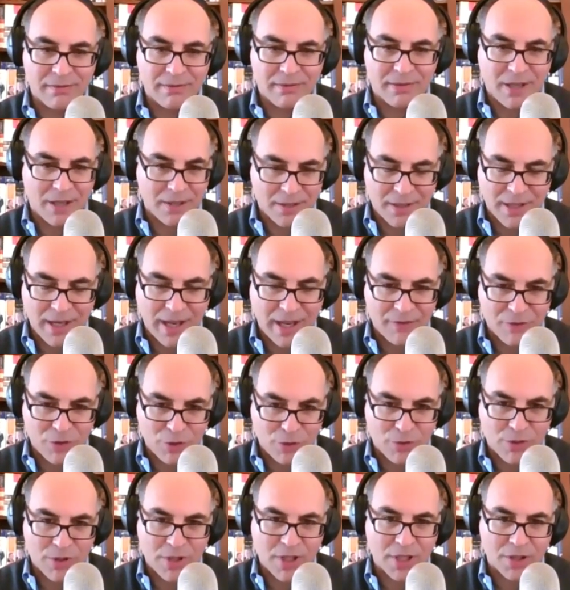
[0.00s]
doesn't have
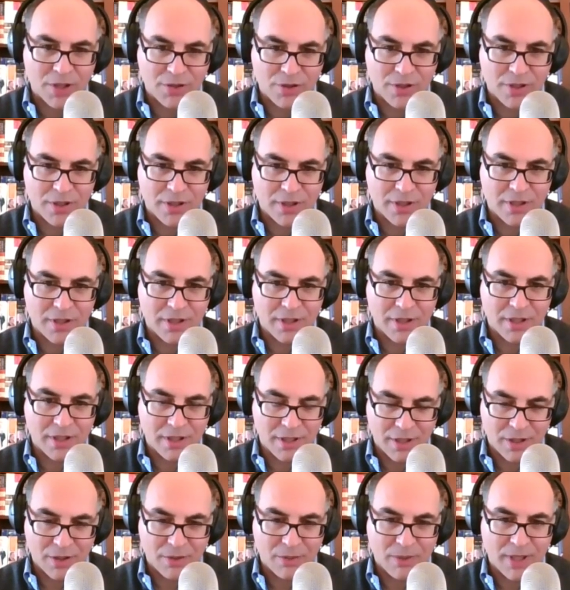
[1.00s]
jurisdiction in
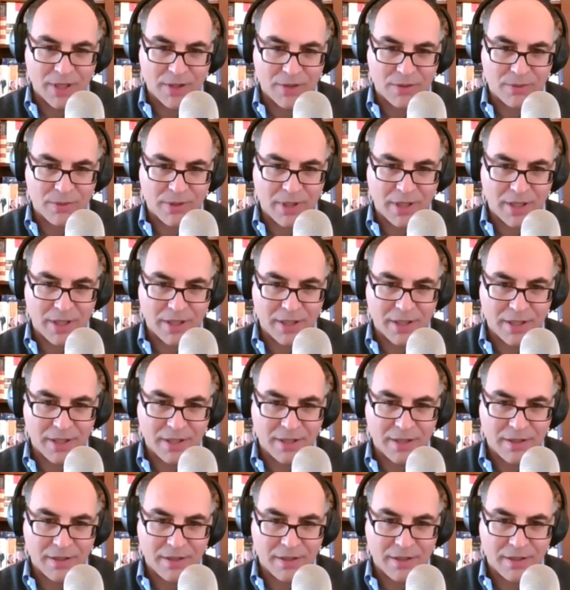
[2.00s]
the US, right?